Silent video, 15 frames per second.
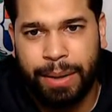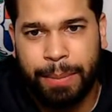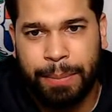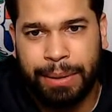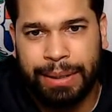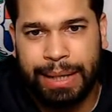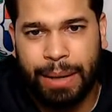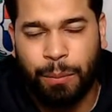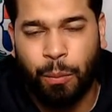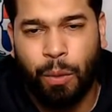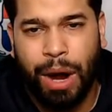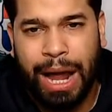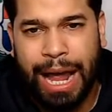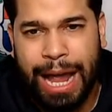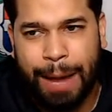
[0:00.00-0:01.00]
But then
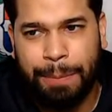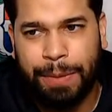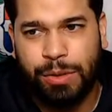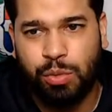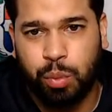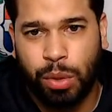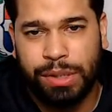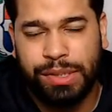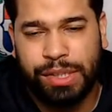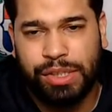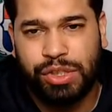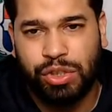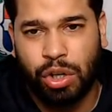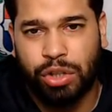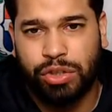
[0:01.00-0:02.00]
what happens once he
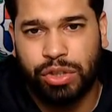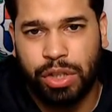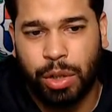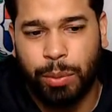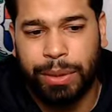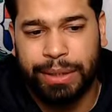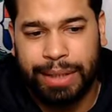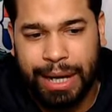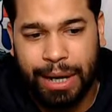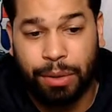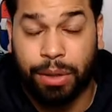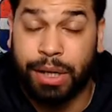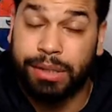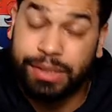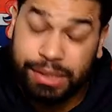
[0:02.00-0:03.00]
starts slowing down?
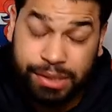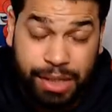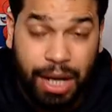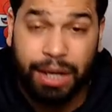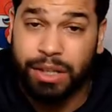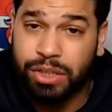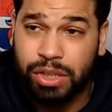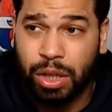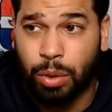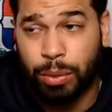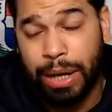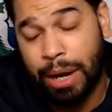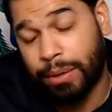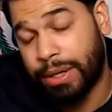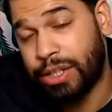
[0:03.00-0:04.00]
Because he's going to slow
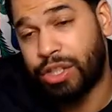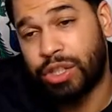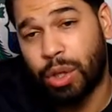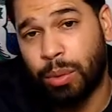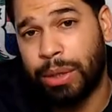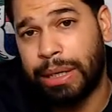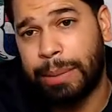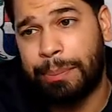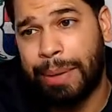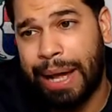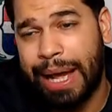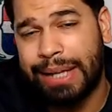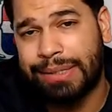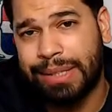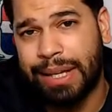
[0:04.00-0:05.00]
down. He showed in the
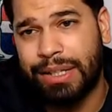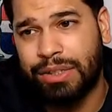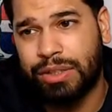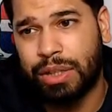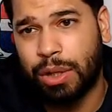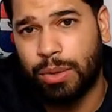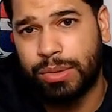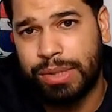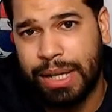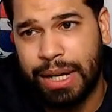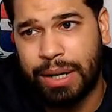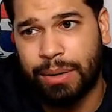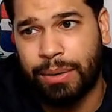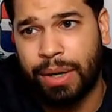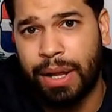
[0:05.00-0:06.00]
past that he slows down.